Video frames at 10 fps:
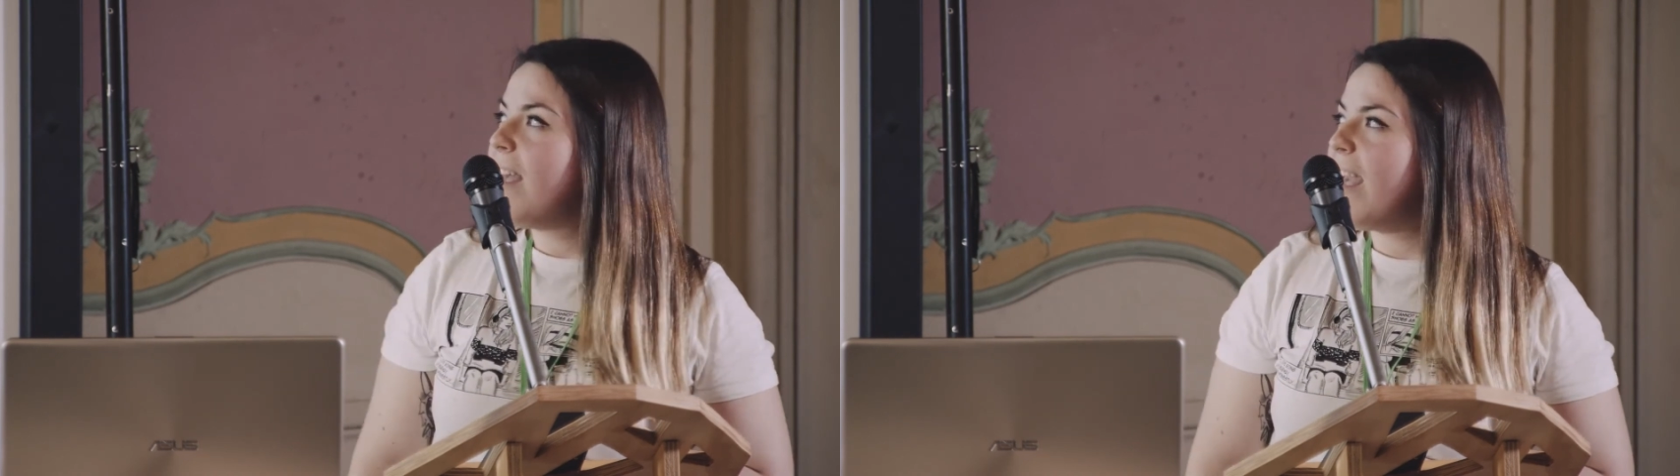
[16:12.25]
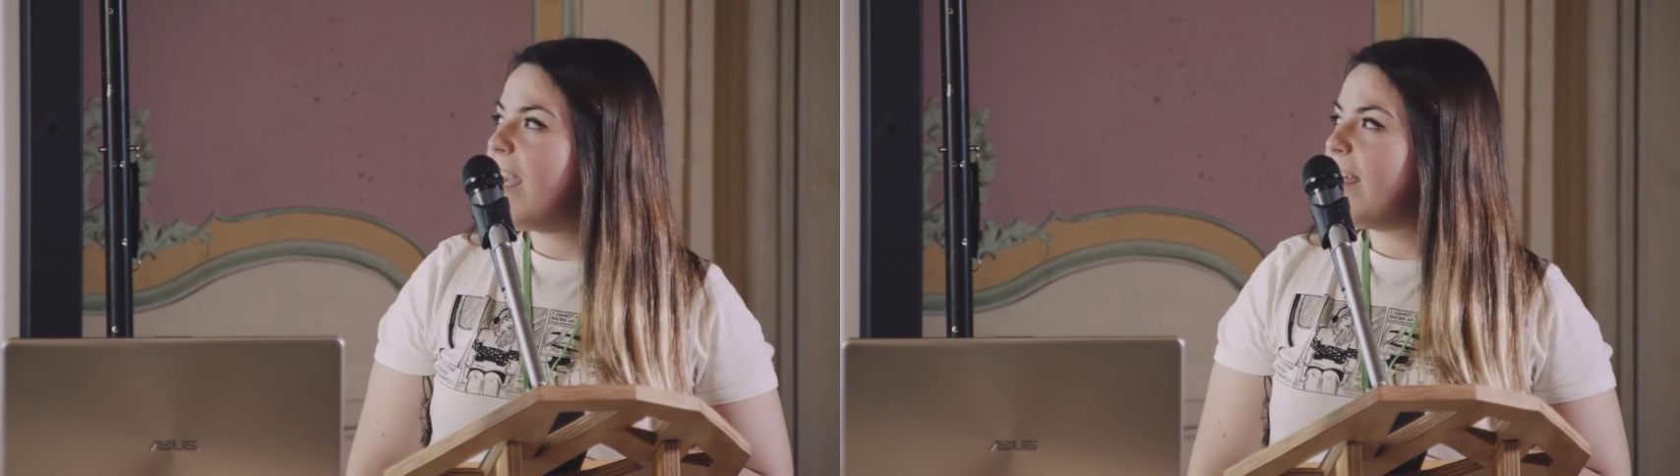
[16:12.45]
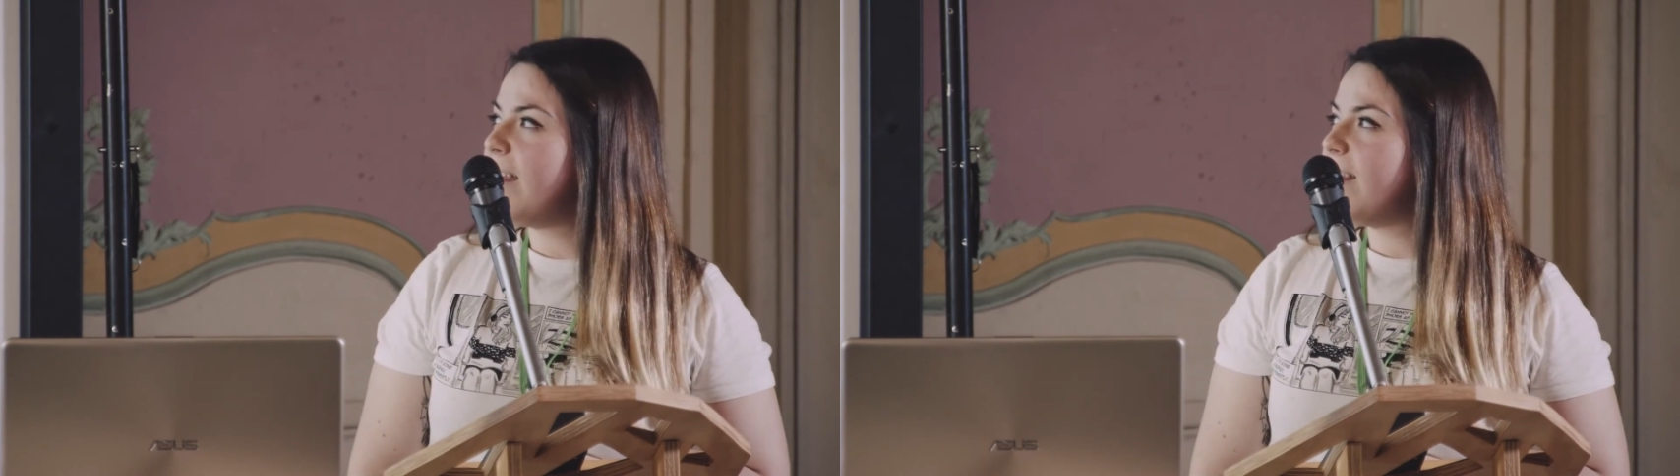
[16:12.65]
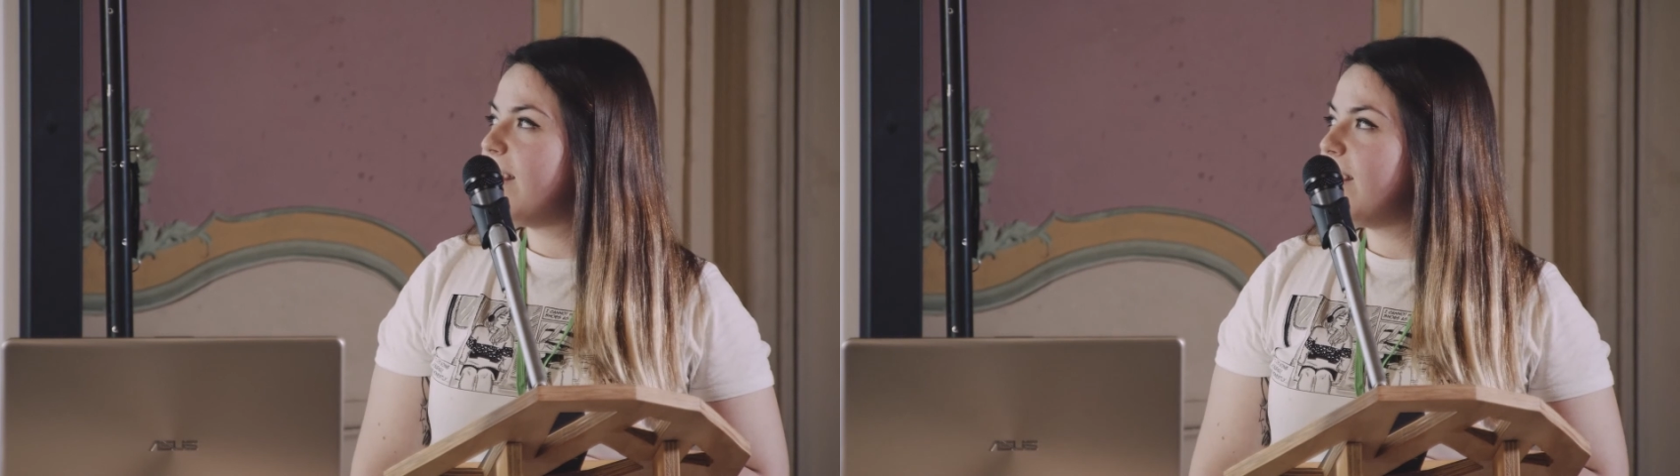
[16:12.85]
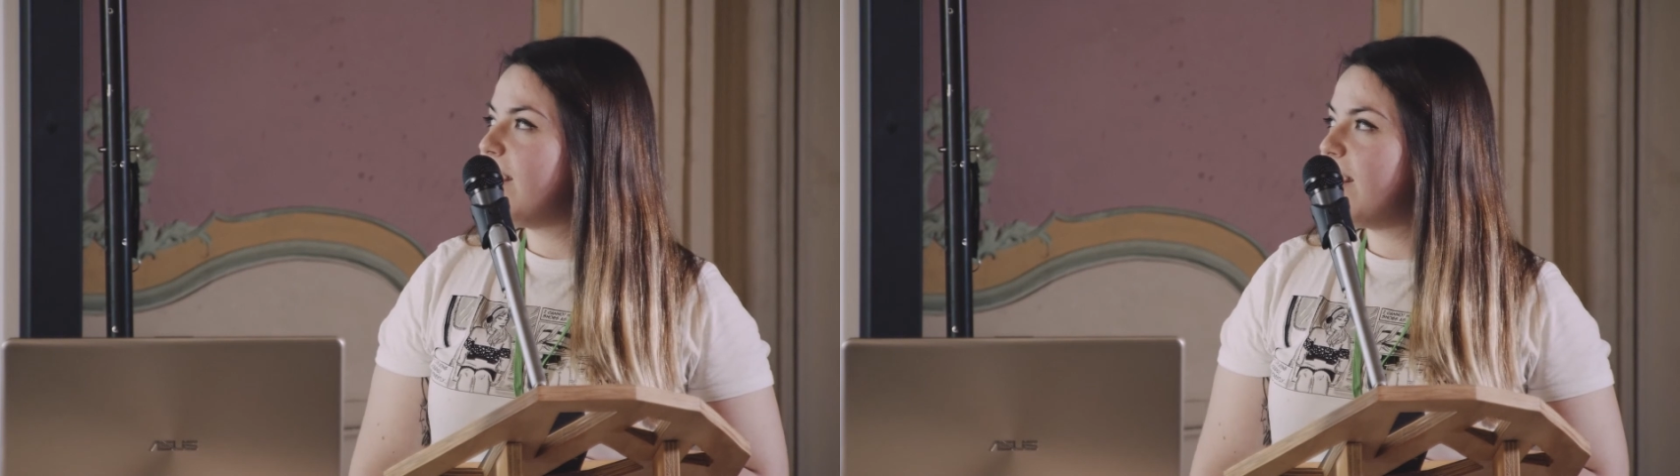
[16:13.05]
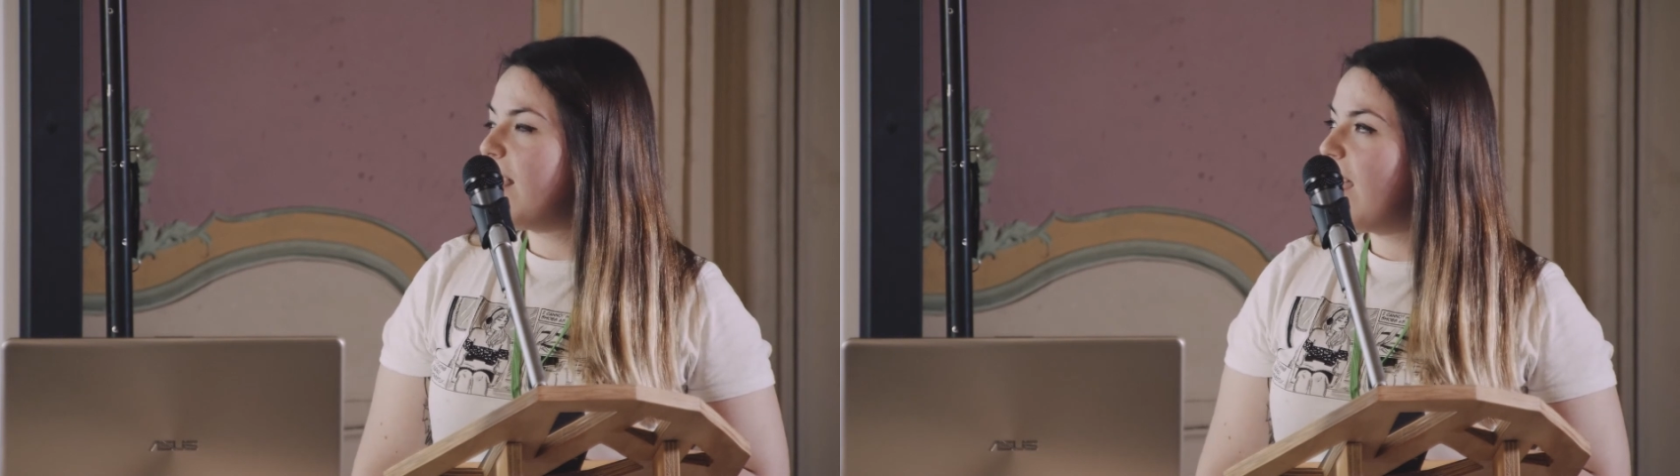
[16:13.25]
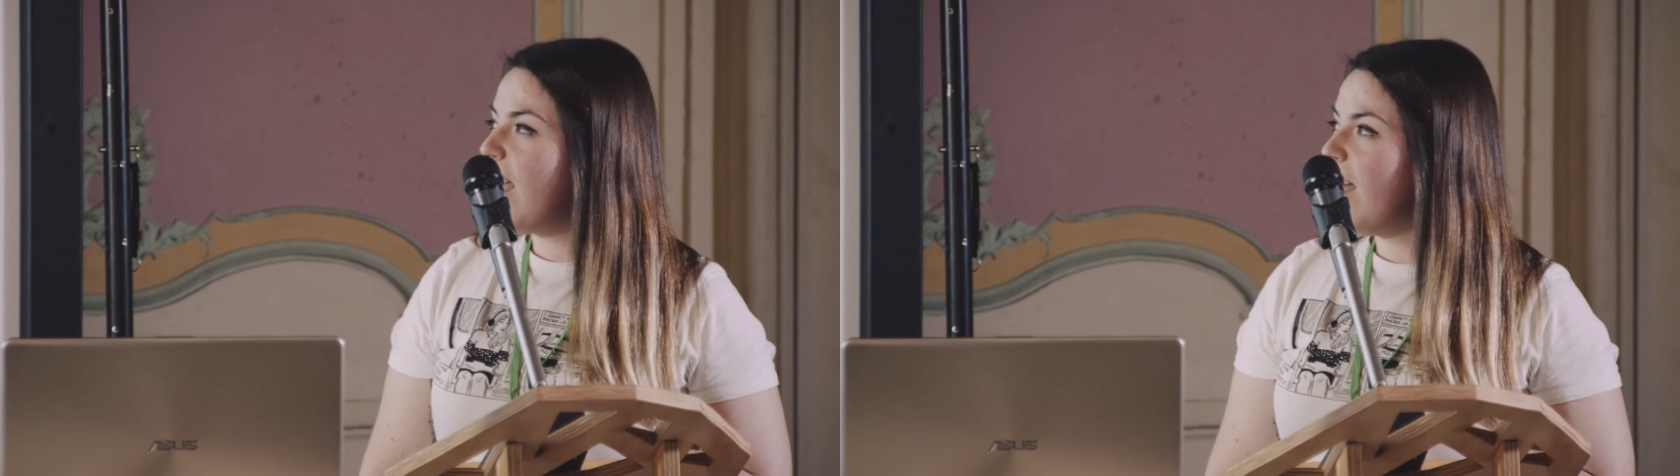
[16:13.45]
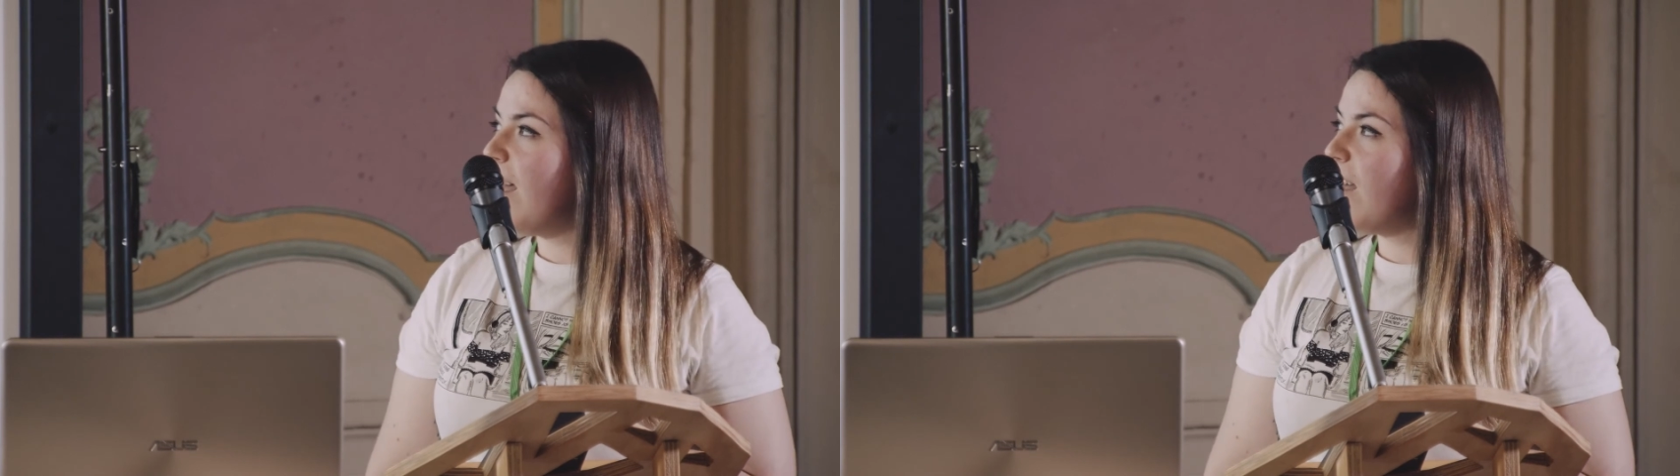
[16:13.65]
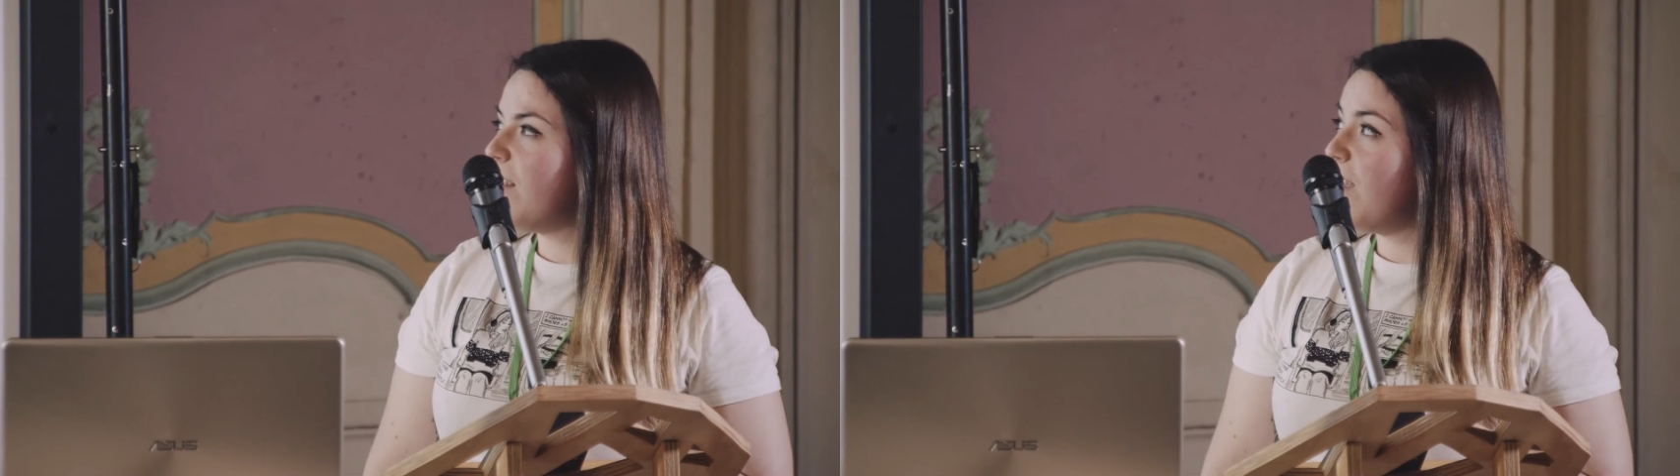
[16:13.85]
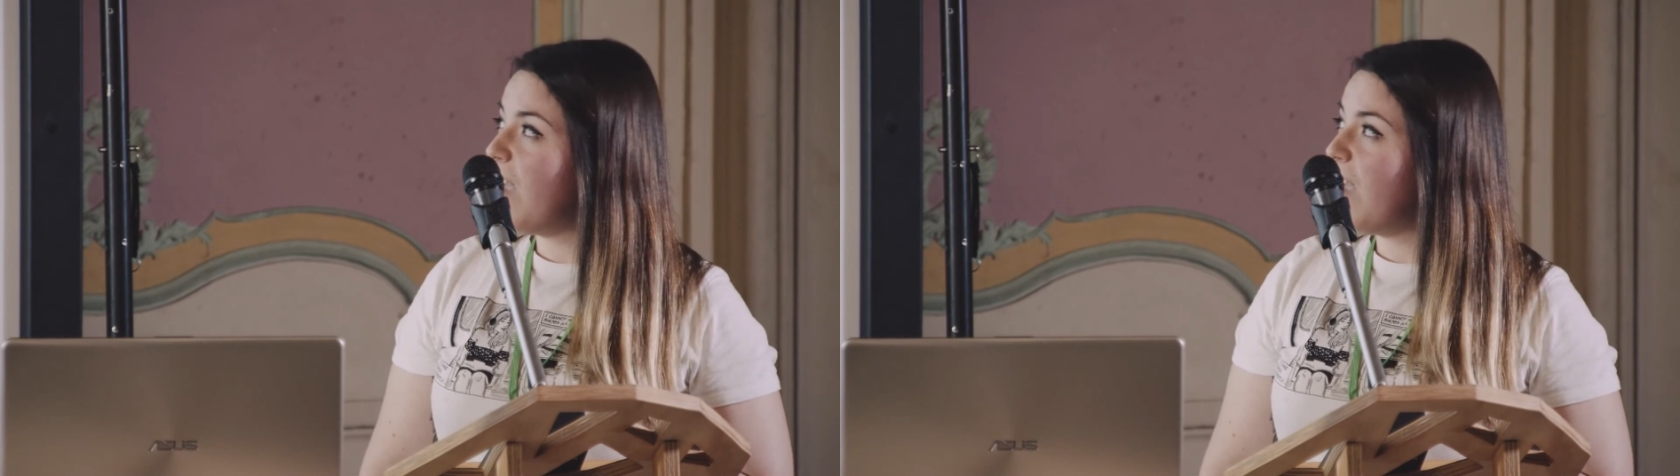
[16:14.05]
and they